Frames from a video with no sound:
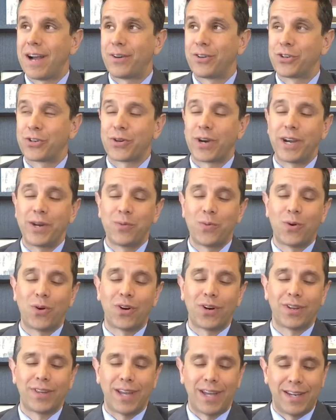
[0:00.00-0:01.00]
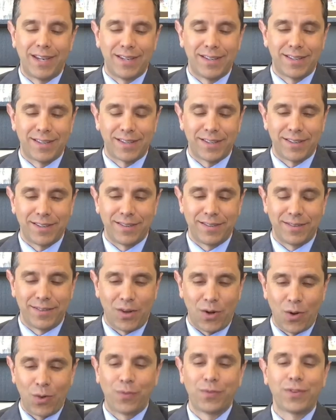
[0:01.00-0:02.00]
how a trade war that is
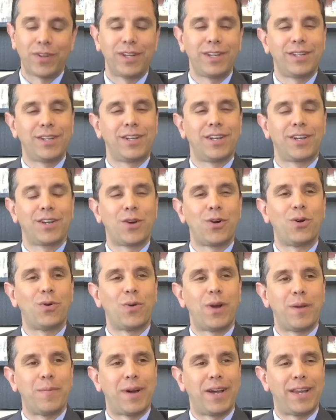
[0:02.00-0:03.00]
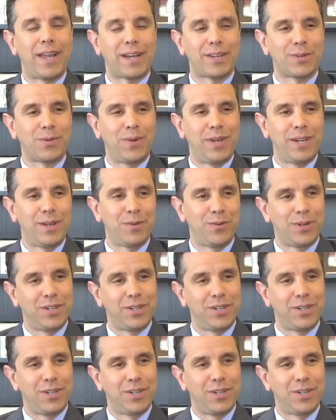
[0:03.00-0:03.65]
hopefully going to go away by next week,